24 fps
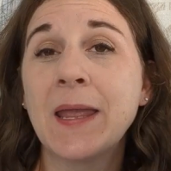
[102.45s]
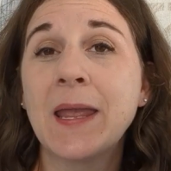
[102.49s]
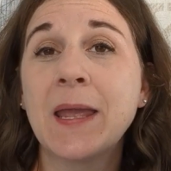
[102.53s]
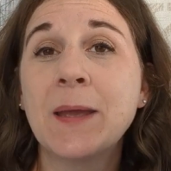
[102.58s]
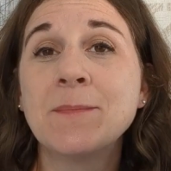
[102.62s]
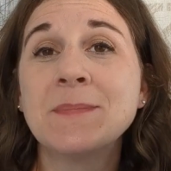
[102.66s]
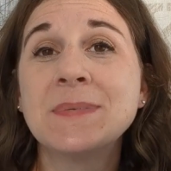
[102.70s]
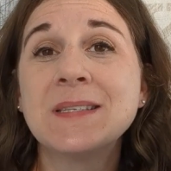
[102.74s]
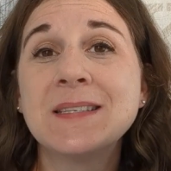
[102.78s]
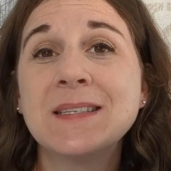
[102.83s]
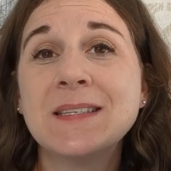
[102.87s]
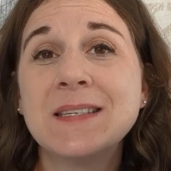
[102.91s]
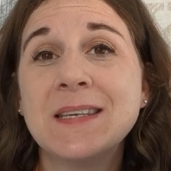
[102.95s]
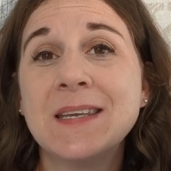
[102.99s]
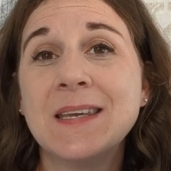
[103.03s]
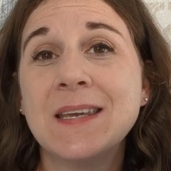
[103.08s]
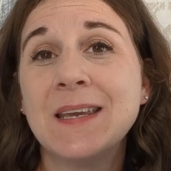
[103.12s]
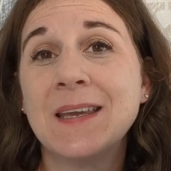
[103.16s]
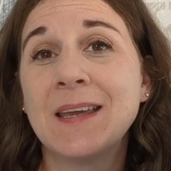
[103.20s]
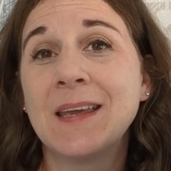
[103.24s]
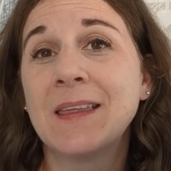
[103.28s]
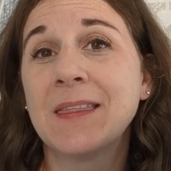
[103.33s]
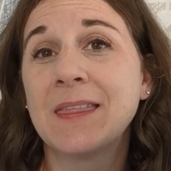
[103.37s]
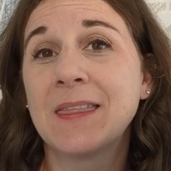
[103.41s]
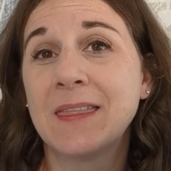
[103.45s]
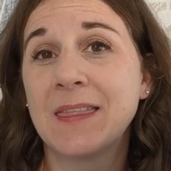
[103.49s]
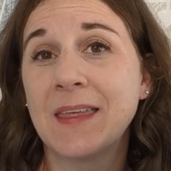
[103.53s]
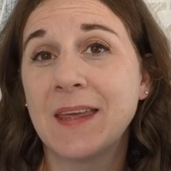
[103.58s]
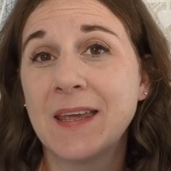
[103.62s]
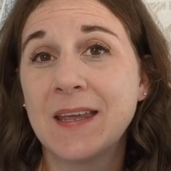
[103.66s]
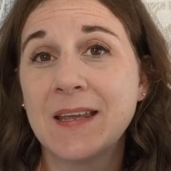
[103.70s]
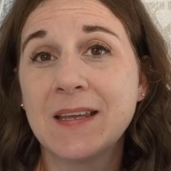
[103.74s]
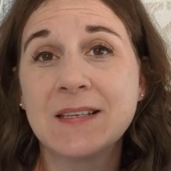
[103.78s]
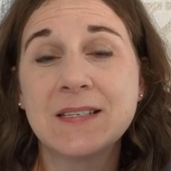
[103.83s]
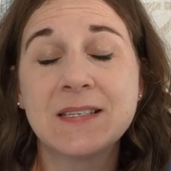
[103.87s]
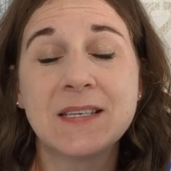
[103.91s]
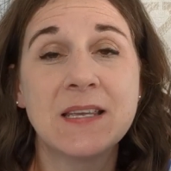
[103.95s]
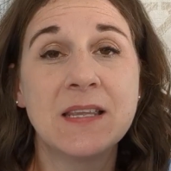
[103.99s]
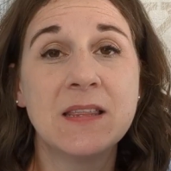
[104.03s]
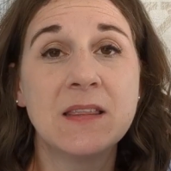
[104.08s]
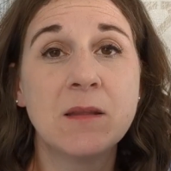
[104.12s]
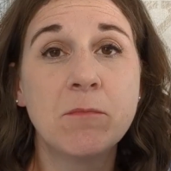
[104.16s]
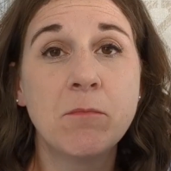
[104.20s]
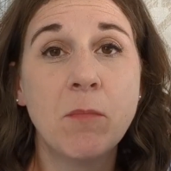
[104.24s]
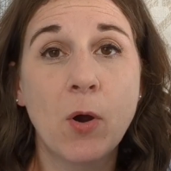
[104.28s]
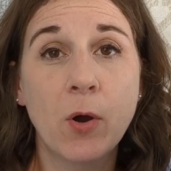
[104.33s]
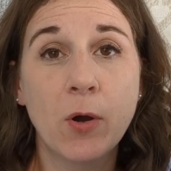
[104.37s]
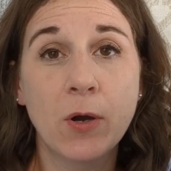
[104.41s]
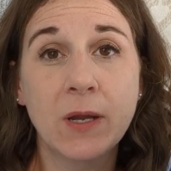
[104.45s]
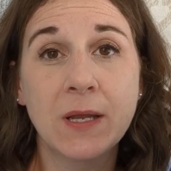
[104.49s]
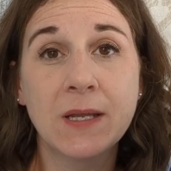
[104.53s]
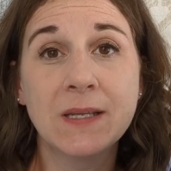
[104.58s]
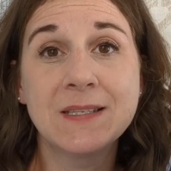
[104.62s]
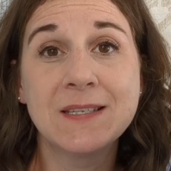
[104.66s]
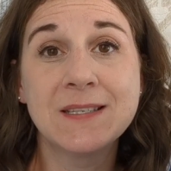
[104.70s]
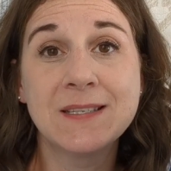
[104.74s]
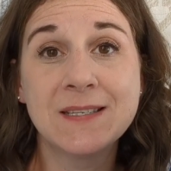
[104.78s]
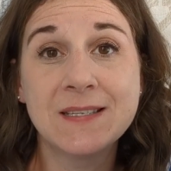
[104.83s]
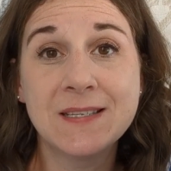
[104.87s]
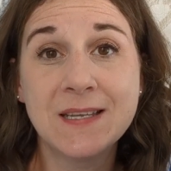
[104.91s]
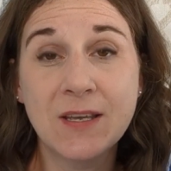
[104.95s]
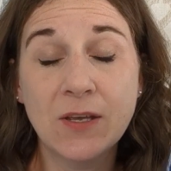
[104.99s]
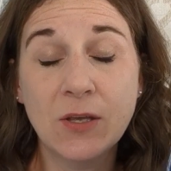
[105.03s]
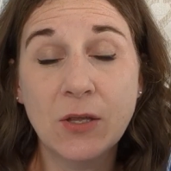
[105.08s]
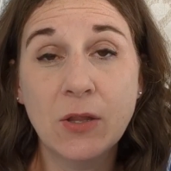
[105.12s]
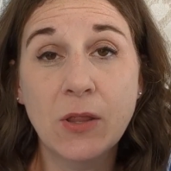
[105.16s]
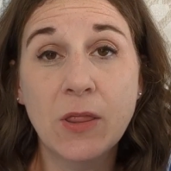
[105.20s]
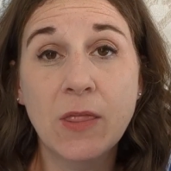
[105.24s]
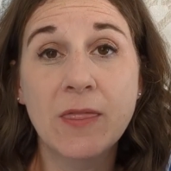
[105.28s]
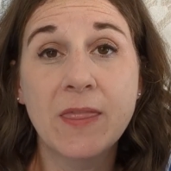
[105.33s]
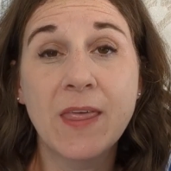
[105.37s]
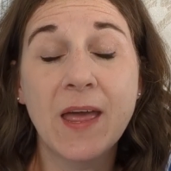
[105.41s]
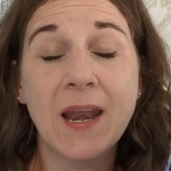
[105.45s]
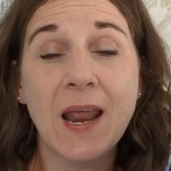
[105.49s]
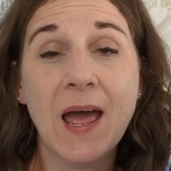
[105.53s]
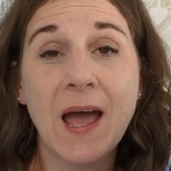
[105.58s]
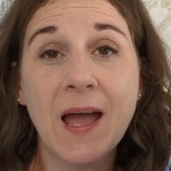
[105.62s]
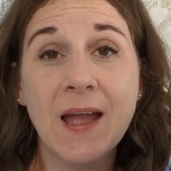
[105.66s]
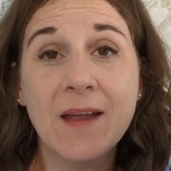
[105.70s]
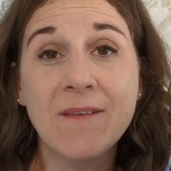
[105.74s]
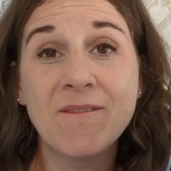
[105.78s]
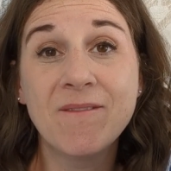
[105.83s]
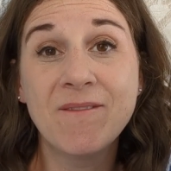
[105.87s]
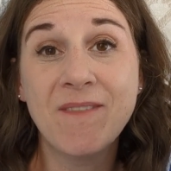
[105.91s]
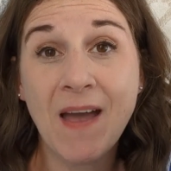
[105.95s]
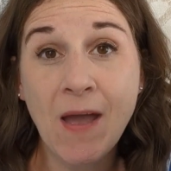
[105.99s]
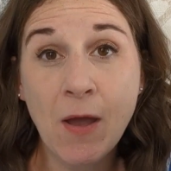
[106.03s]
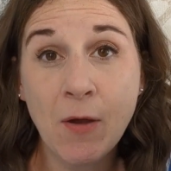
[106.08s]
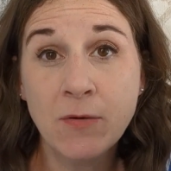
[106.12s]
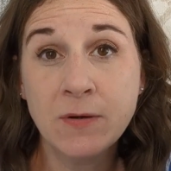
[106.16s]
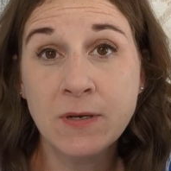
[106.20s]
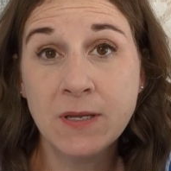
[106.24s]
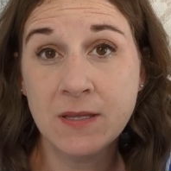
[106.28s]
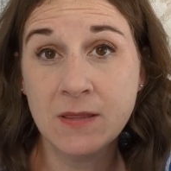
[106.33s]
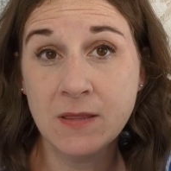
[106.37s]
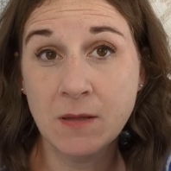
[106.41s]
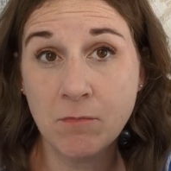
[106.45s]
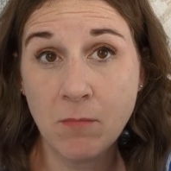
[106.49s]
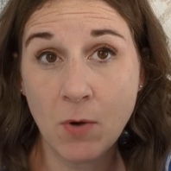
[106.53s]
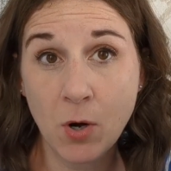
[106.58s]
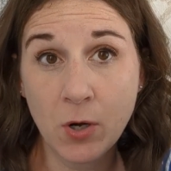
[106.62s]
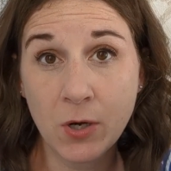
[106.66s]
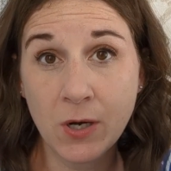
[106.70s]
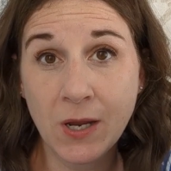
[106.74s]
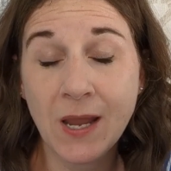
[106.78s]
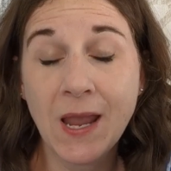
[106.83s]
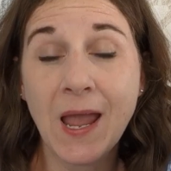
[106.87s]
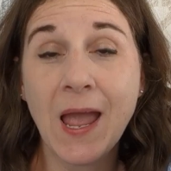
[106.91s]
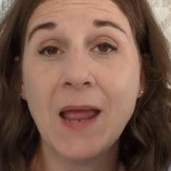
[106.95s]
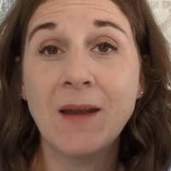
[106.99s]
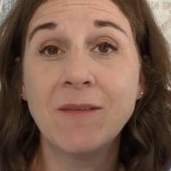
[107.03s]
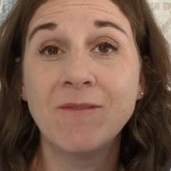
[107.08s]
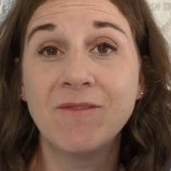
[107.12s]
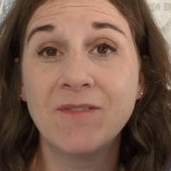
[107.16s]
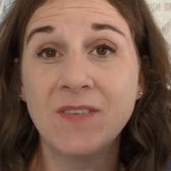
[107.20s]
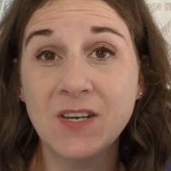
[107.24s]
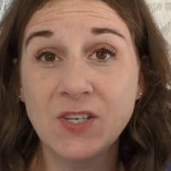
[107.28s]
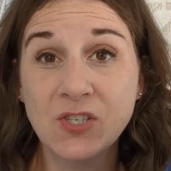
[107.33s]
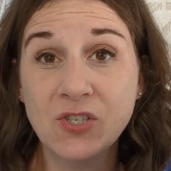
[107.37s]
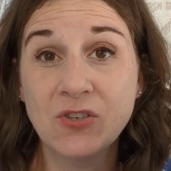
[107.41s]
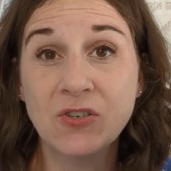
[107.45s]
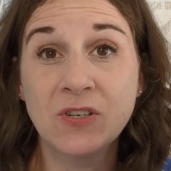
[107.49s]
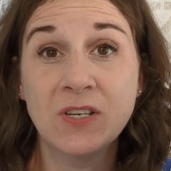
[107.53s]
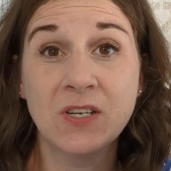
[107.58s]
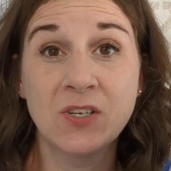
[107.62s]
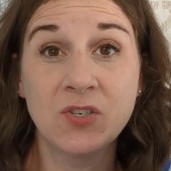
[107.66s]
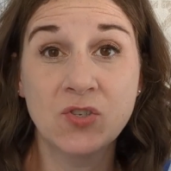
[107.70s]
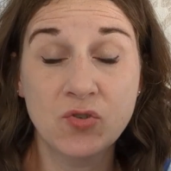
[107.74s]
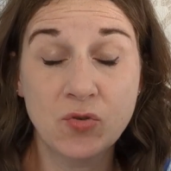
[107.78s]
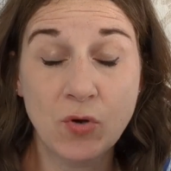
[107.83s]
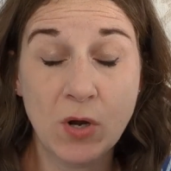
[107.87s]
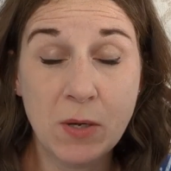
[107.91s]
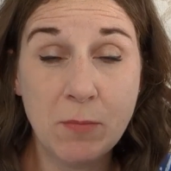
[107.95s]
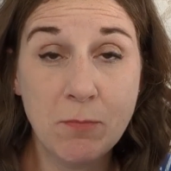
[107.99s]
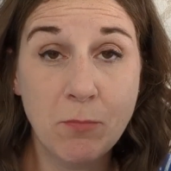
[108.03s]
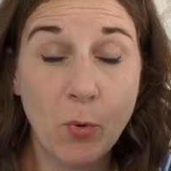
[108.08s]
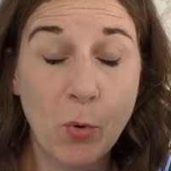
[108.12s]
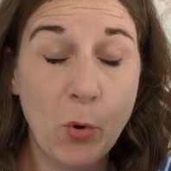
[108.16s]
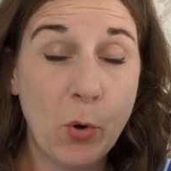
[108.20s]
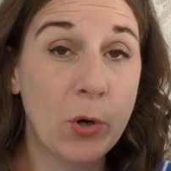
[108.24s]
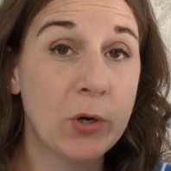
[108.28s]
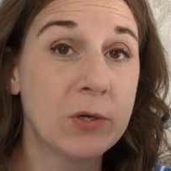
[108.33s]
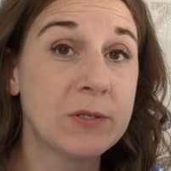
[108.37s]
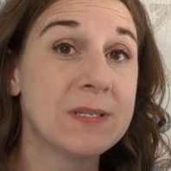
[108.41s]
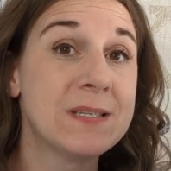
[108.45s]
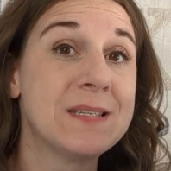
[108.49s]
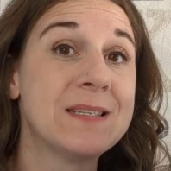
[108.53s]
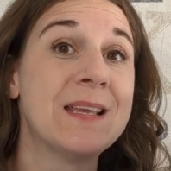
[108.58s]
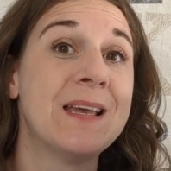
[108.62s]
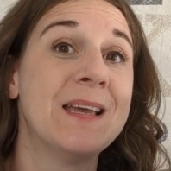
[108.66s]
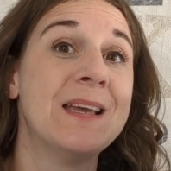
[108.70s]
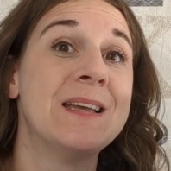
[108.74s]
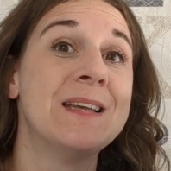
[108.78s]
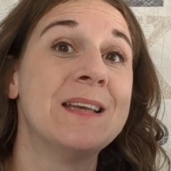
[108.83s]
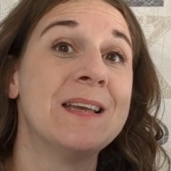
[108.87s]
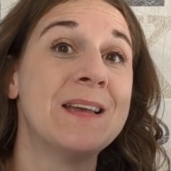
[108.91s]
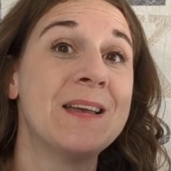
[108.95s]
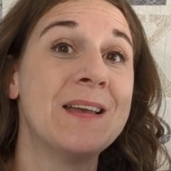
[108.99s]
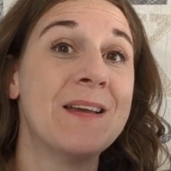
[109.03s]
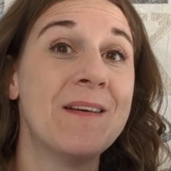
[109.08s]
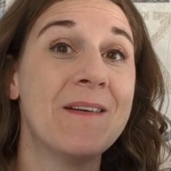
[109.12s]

I am seeing things in the market still that I found in the market and featured in trend boards